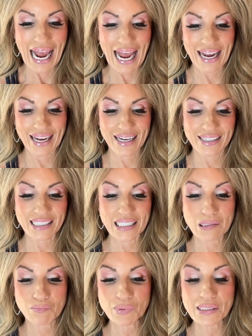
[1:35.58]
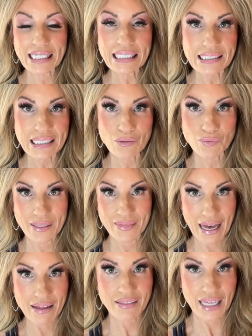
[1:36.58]
and is blended with
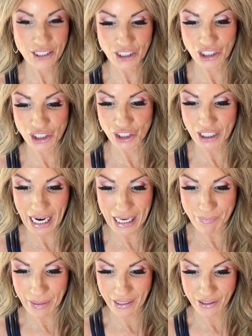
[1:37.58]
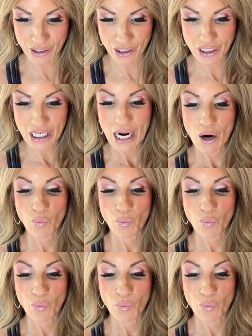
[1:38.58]
that luscious shea butter,